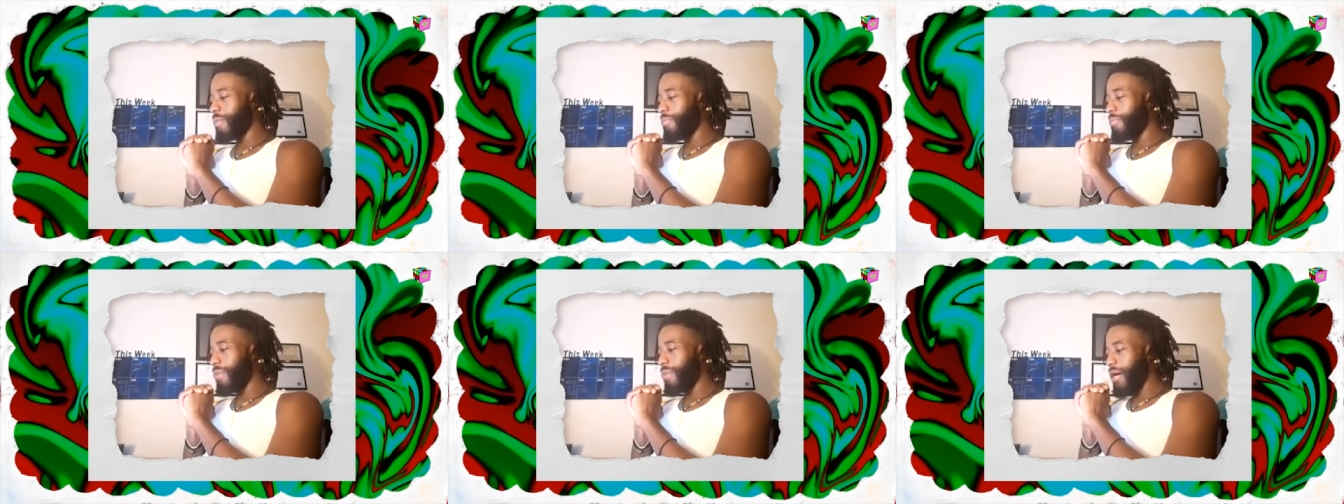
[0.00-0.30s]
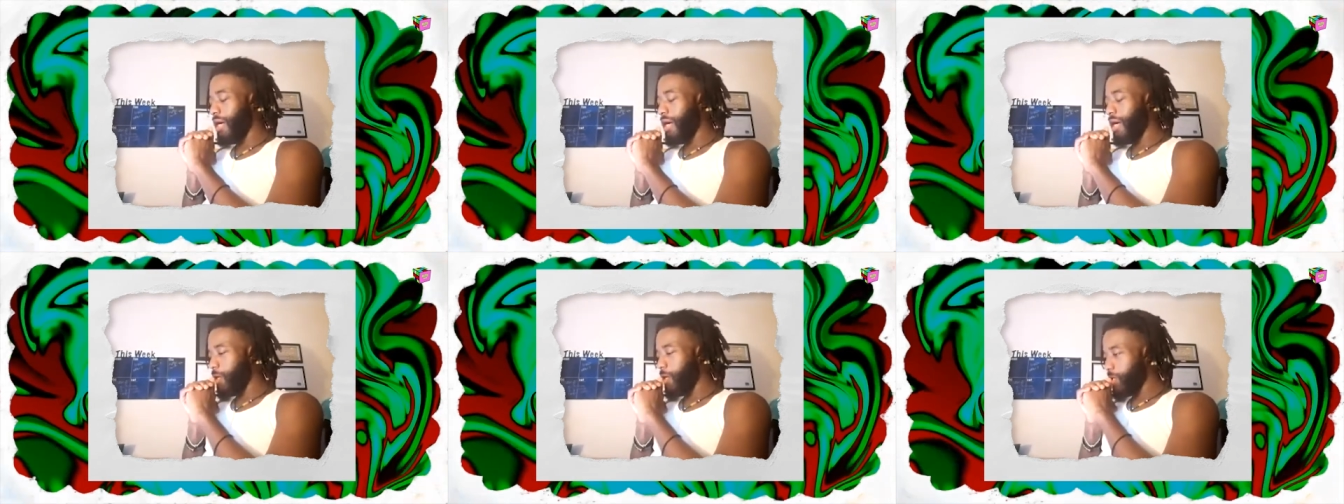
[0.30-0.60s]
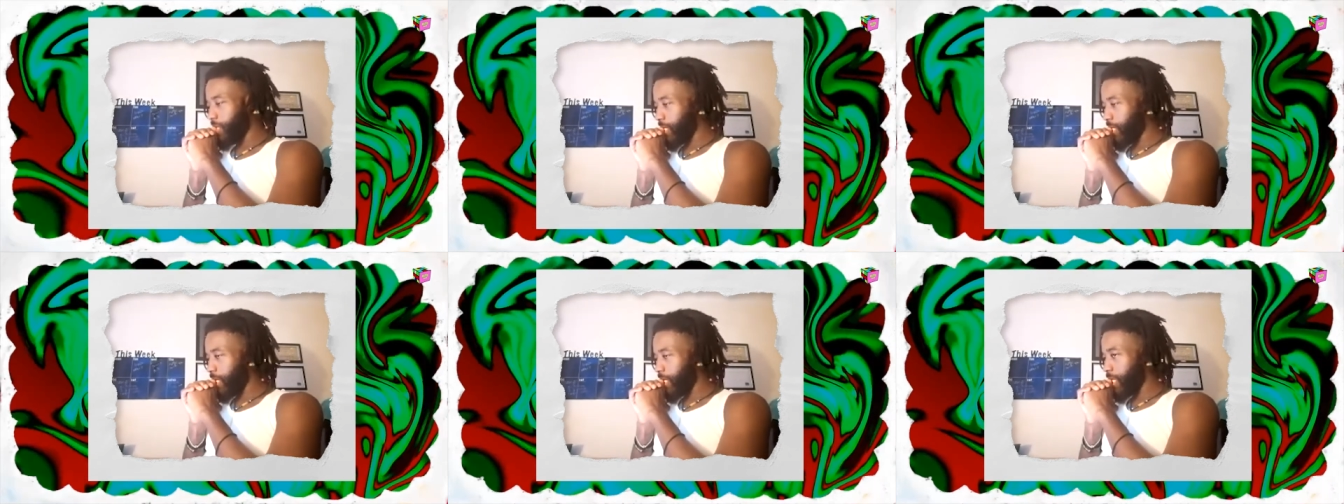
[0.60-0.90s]
about,
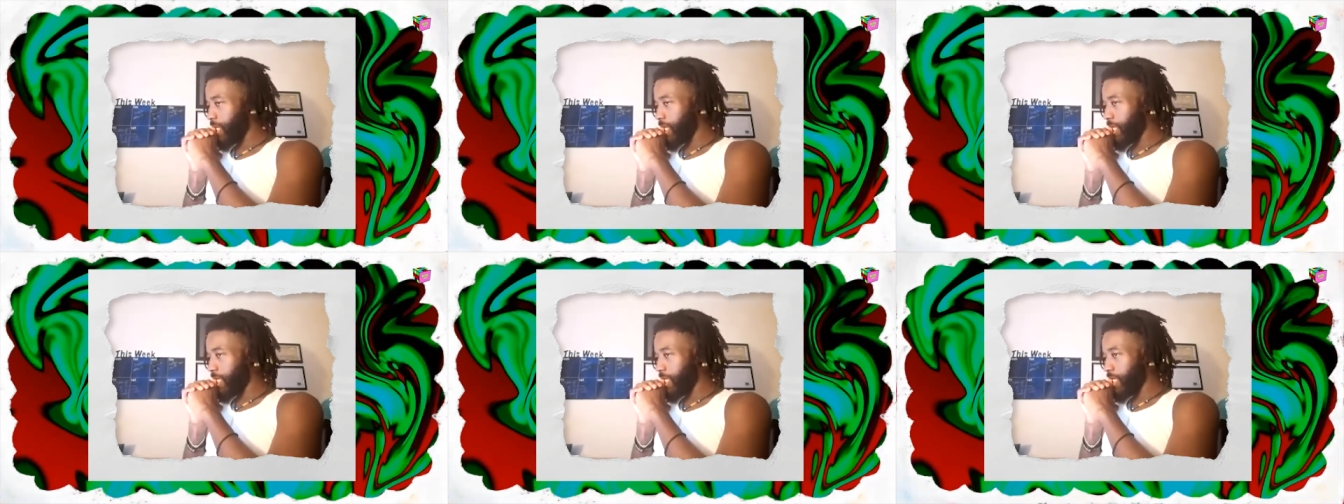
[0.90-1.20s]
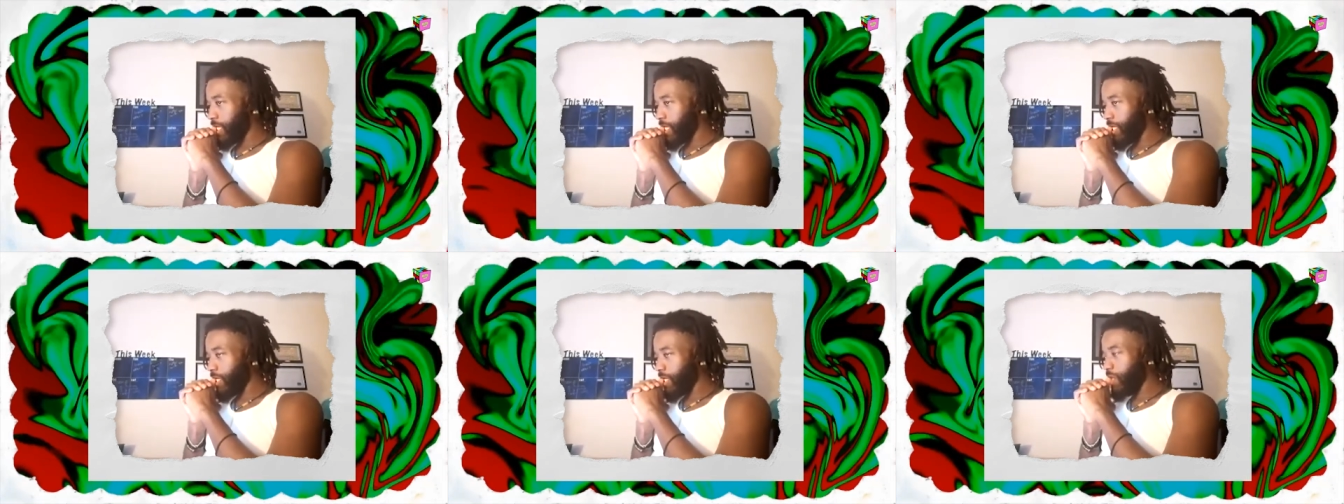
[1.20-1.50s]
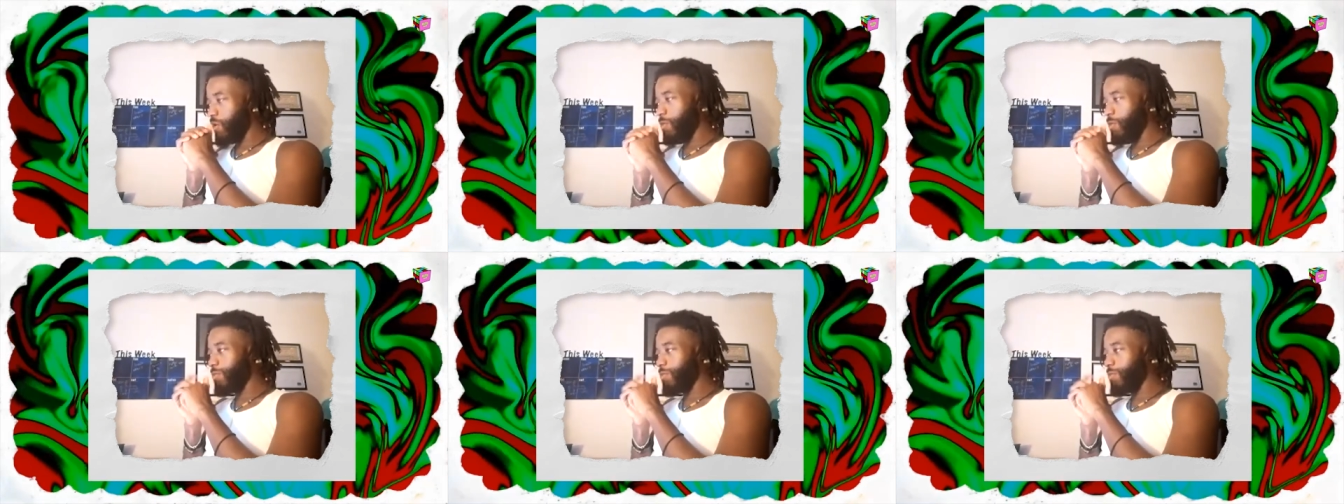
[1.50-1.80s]
you
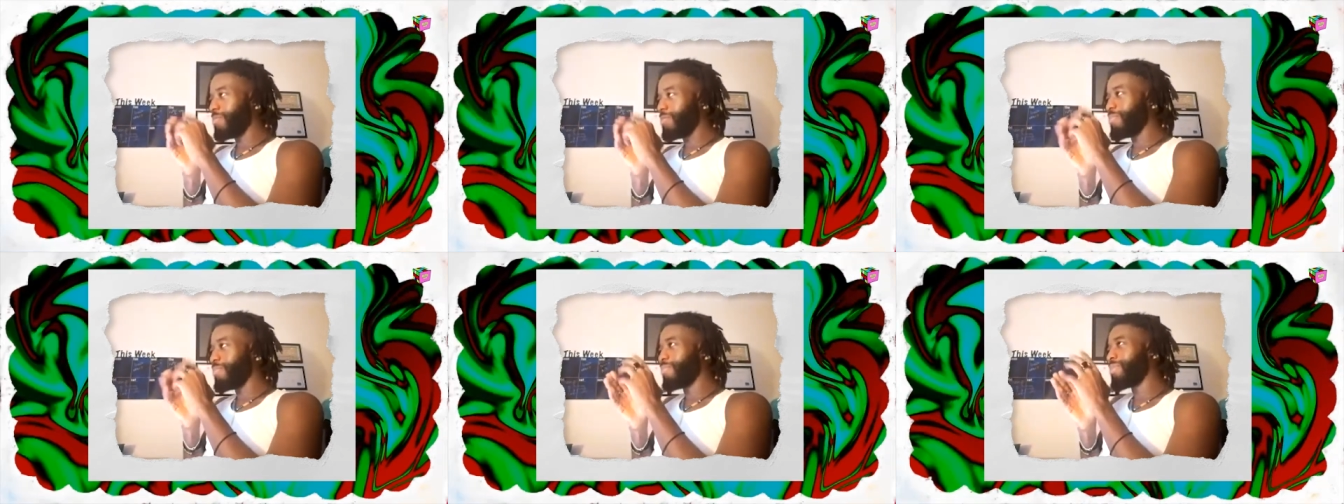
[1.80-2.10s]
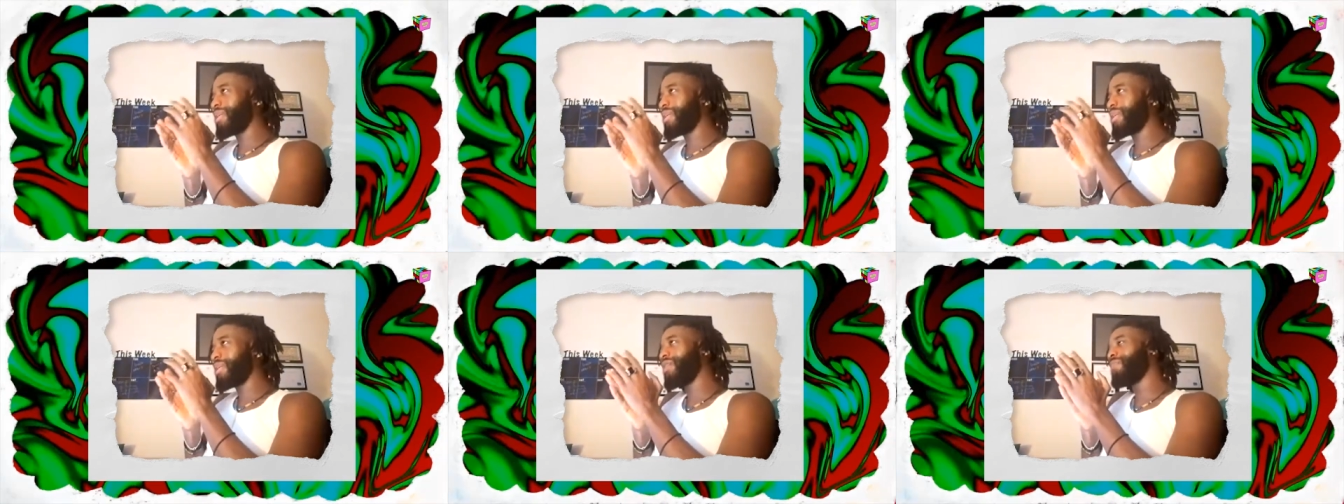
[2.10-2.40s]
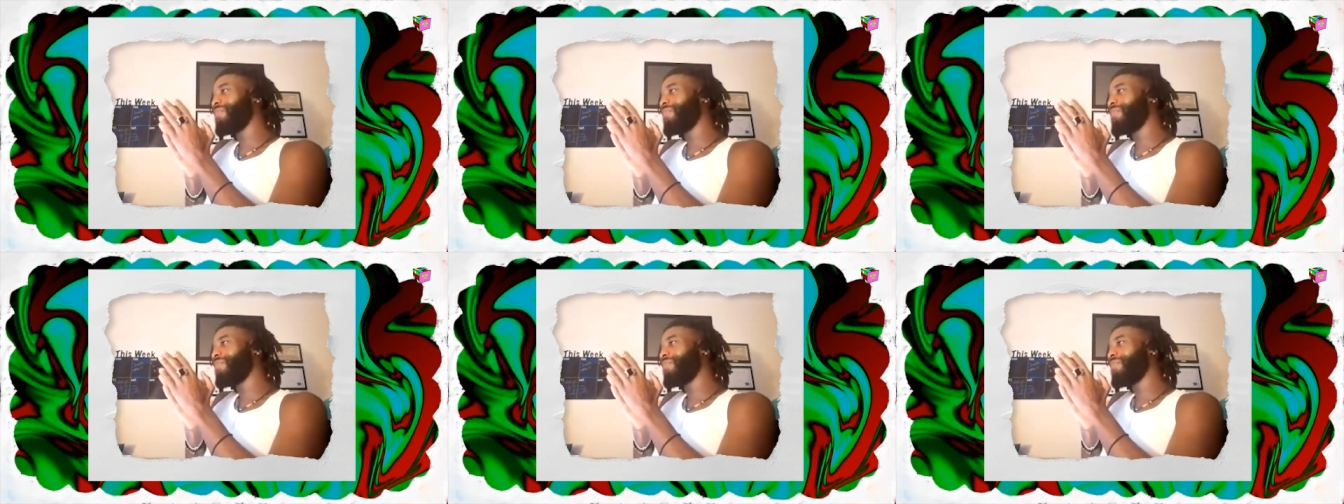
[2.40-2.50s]
know, being